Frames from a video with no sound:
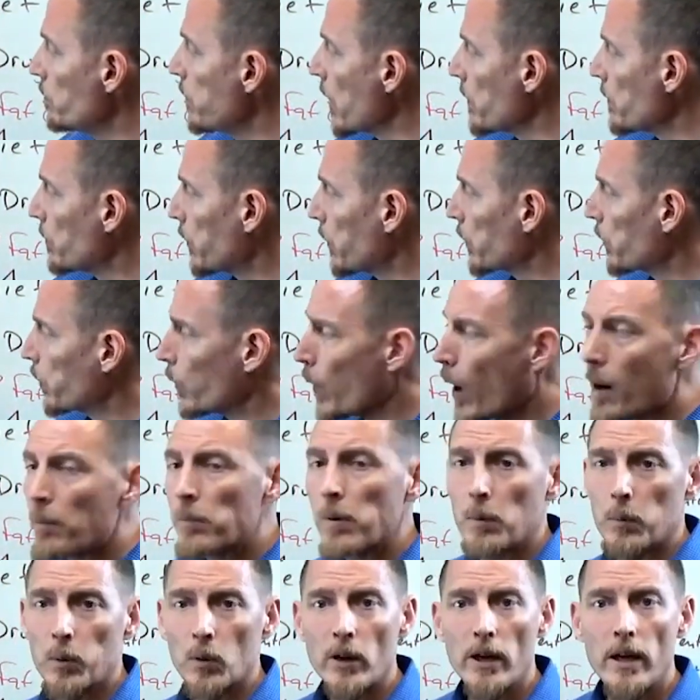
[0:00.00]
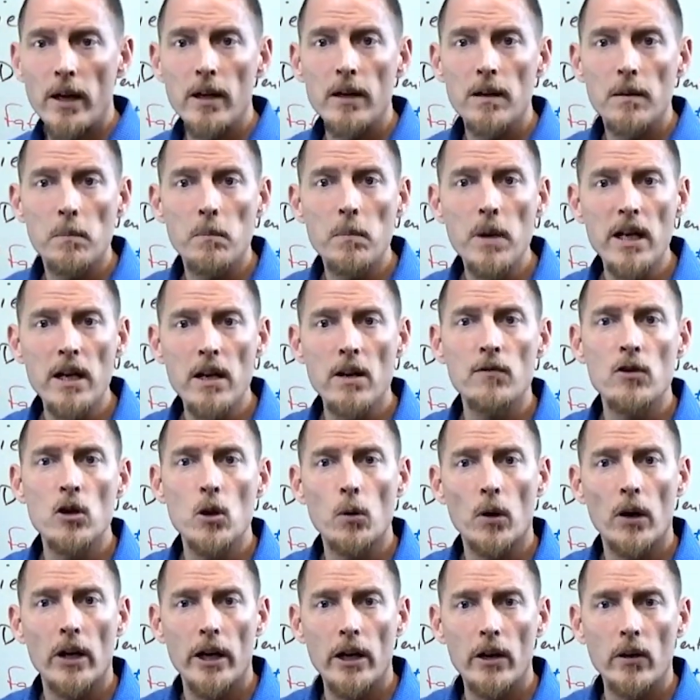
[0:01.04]
But probably many of
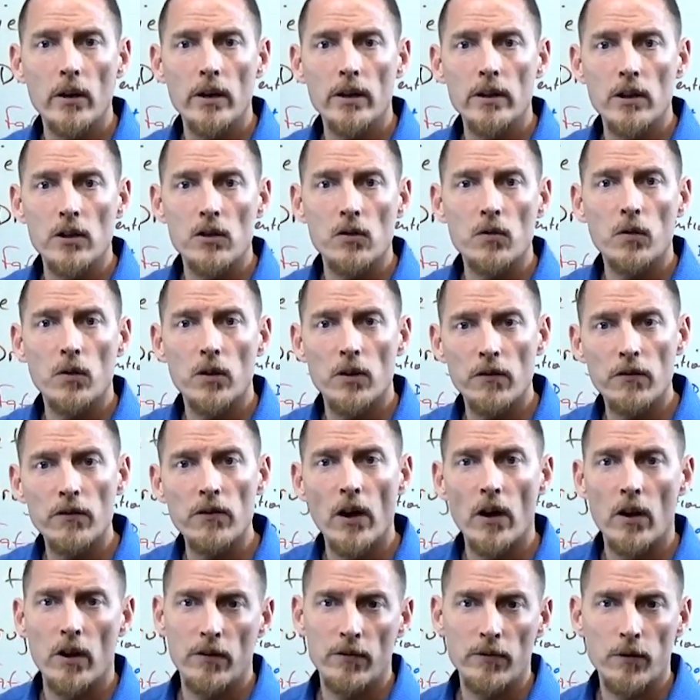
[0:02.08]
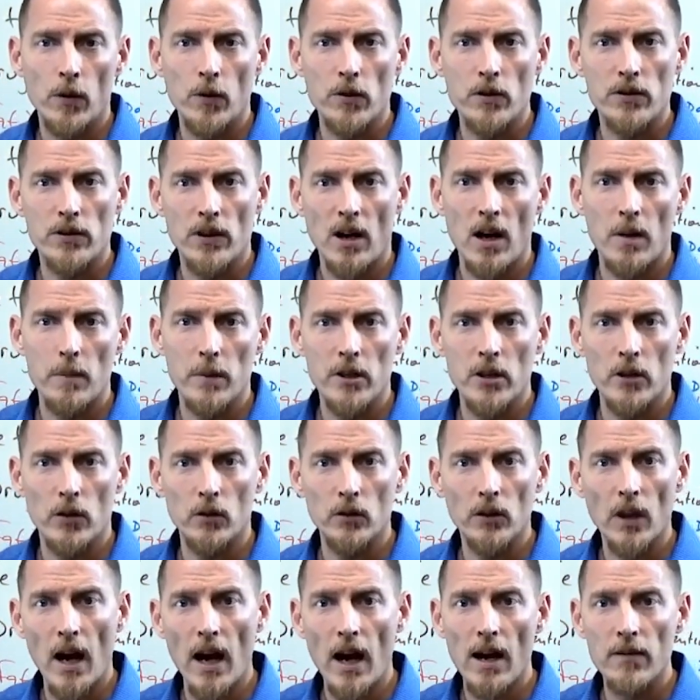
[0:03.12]
you are hearing this for the very first time in
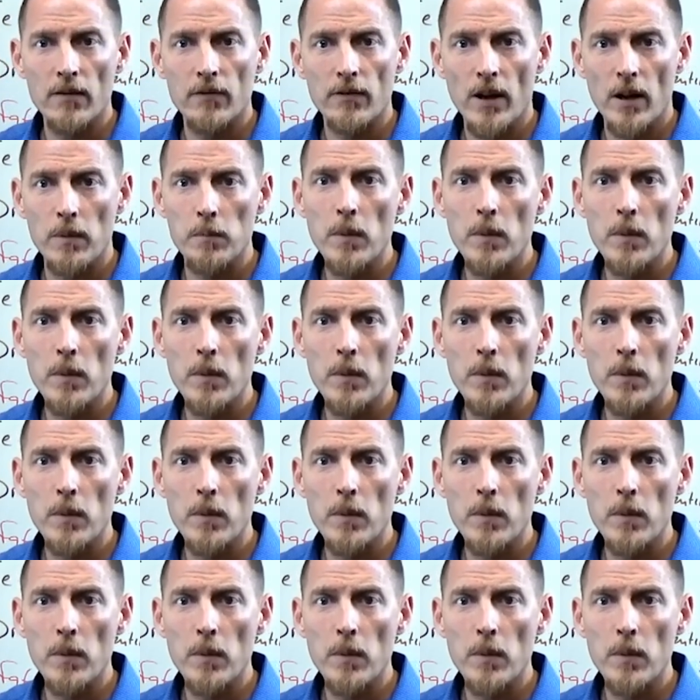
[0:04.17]
your life,